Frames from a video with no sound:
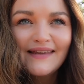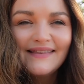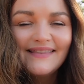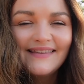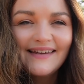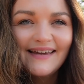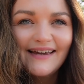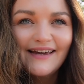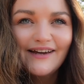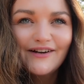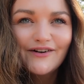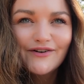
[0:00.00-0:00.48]

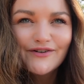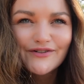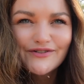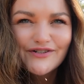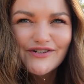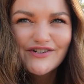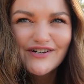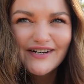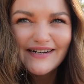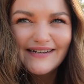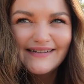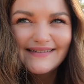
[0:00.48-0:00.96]
the
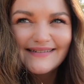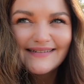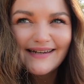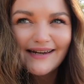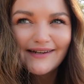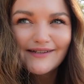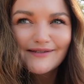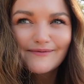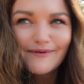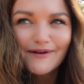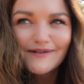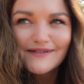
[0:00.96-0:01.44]
countries,
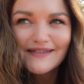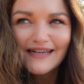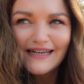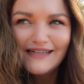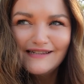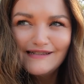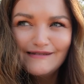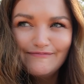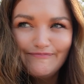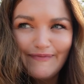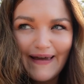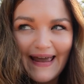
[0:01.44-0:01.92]
I suppose like
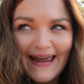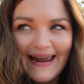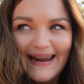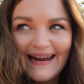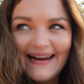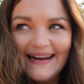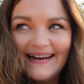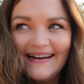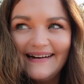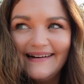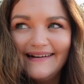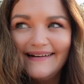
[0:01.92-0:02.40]

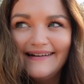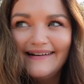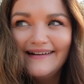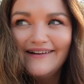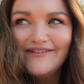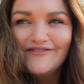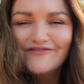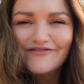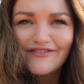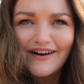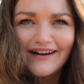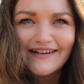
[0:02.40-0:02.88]
Spain,
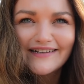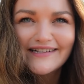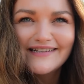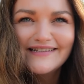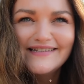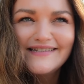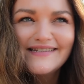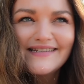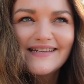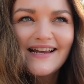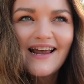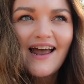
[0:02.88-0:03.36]

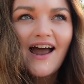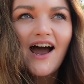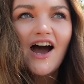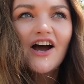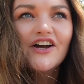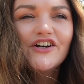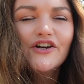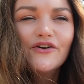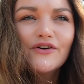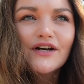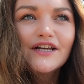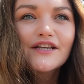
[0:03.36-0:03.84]
France,
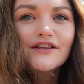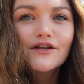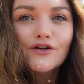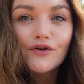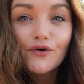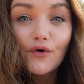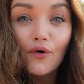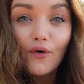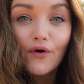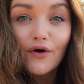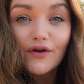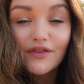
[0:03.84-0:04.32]
I know like the
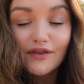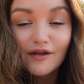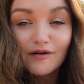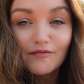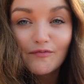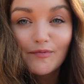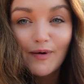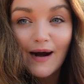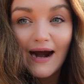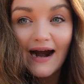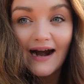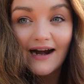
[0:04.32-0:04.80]

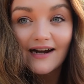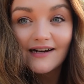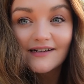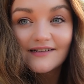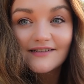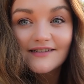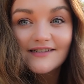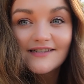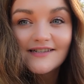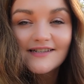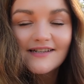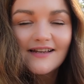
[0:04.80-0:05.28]
northern
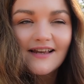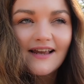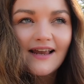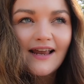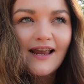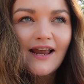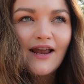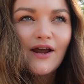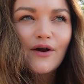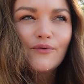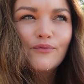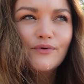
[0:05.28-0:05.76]
parts
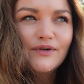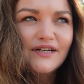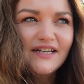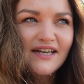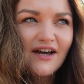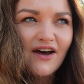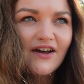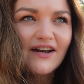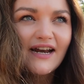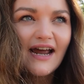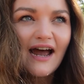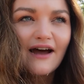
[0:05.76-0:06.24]
would
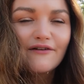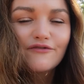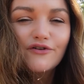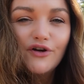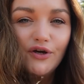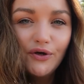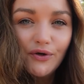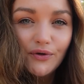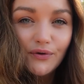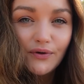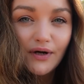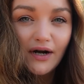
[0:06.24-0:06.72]
kind of have
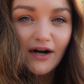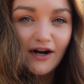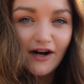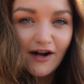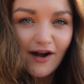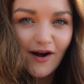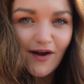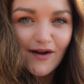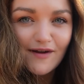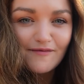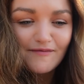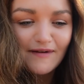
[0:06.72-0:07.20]
cooler
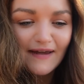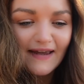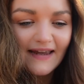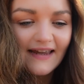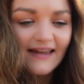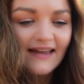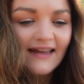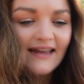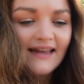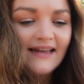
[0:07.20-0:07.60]
climate